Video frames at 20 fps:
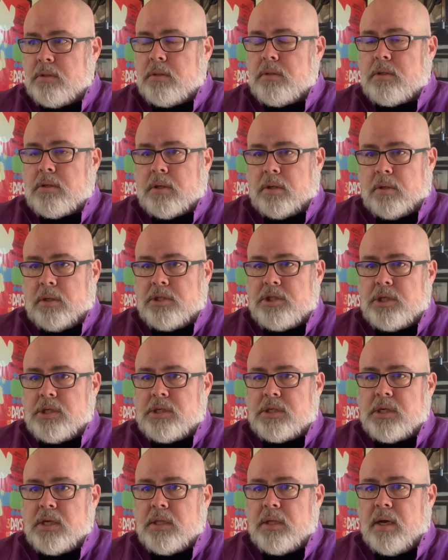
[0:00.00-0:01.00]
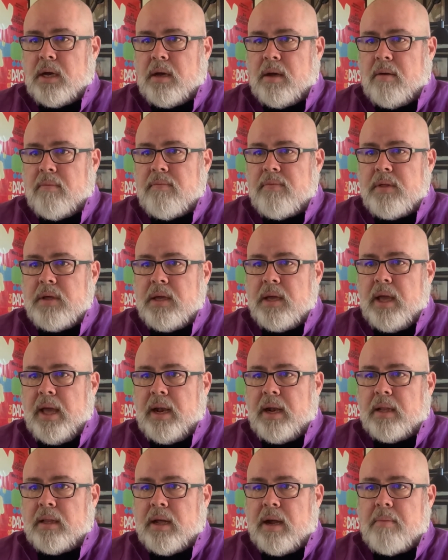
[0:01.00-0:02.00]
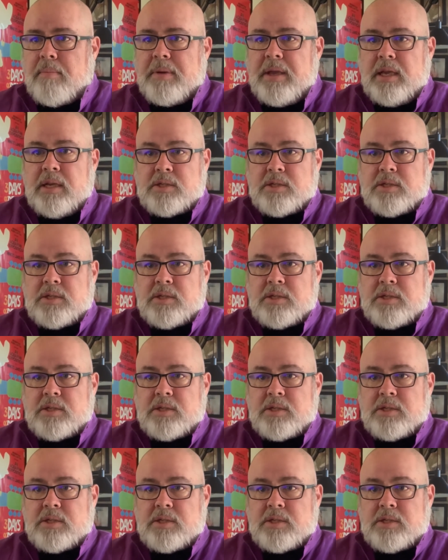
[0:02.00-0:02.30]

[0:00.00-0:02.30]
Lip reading: current GC of the NLRB,